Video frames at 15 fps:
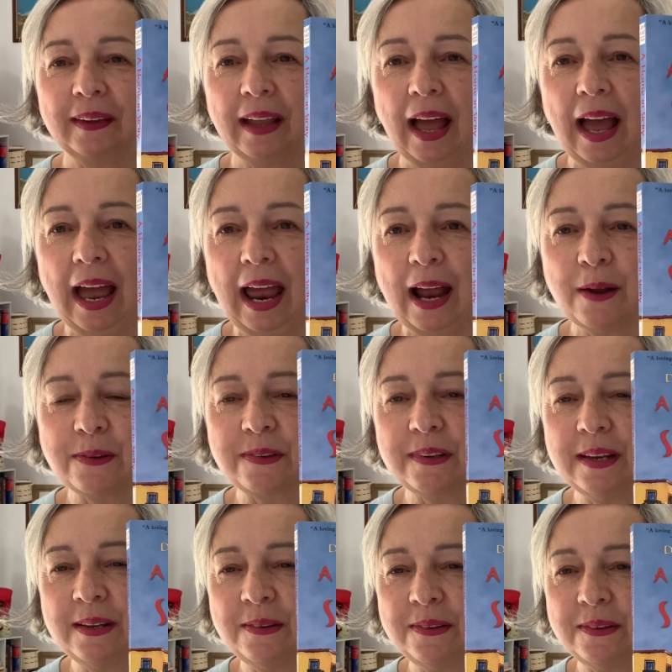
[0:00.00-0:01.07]
A House
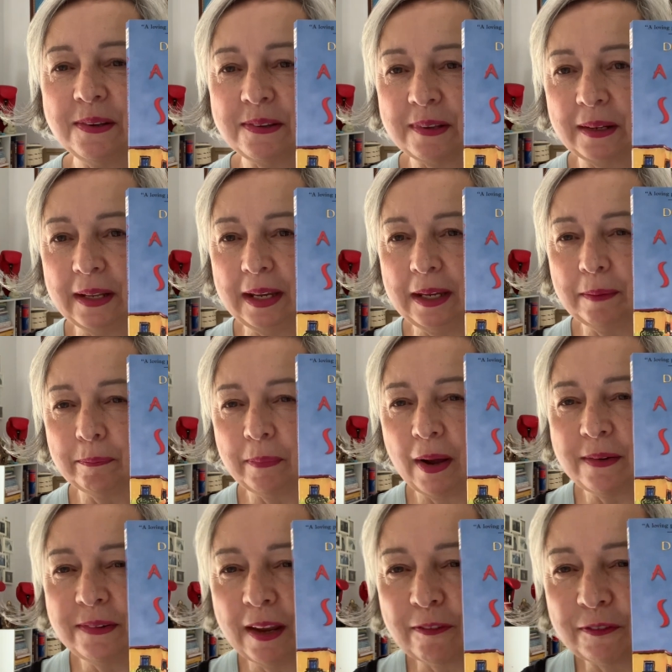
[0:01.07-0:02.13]
in Sicily by
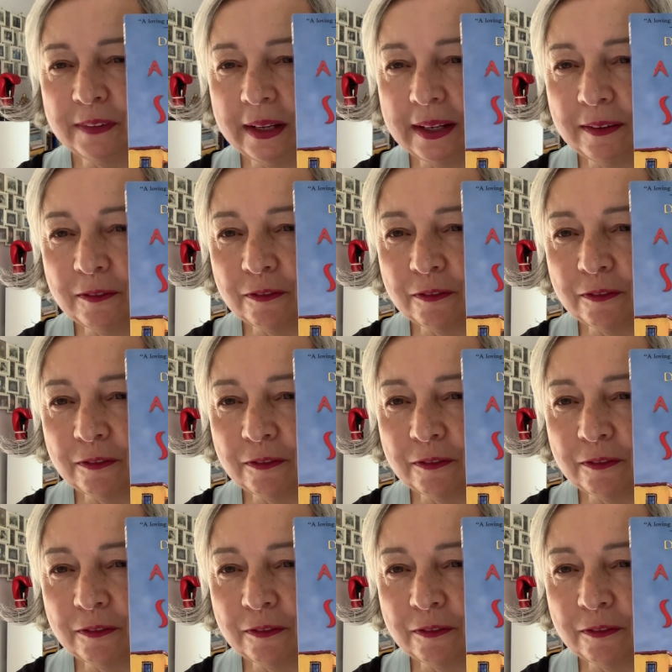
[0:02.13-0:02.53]
Daphne and